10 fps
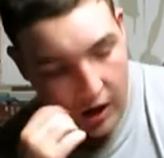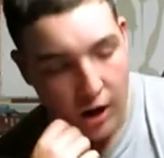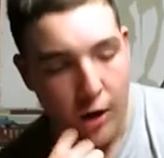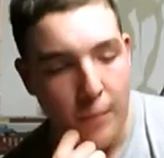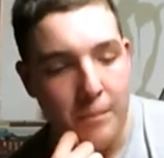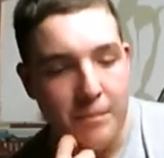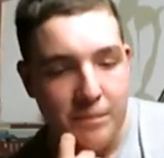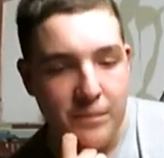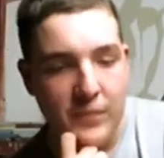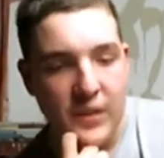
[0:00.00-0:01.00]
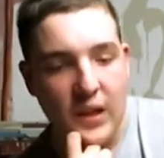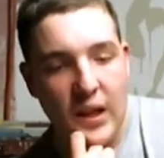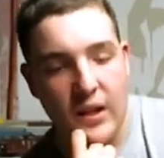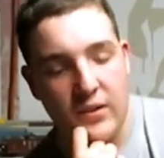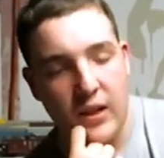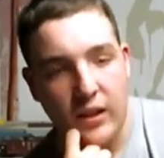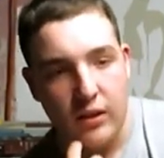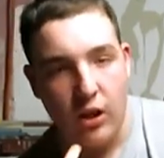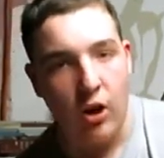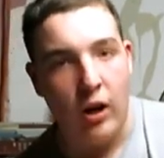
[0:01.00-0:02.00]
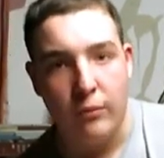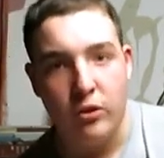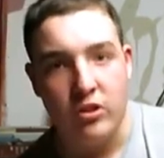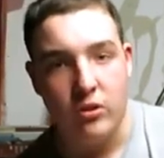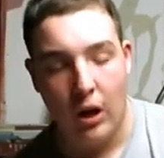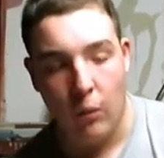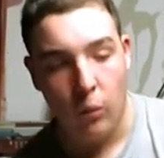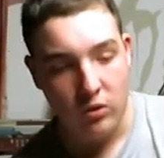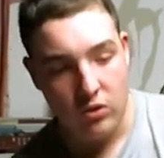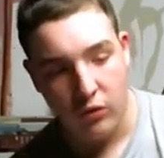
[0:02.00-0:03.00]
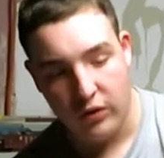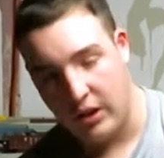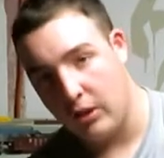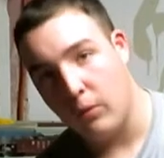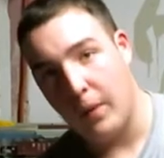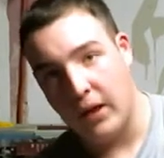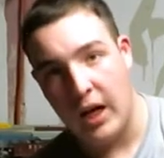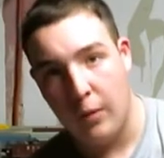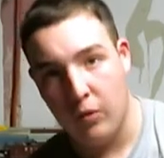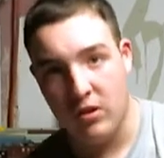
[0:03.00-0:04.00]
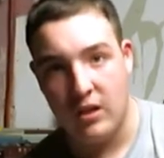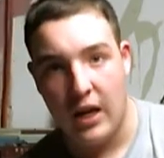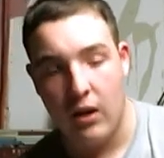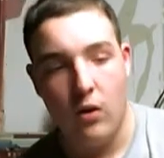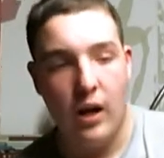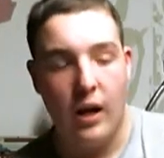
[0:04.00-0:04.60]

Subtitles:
I was like, no, I was over here where my camera is now,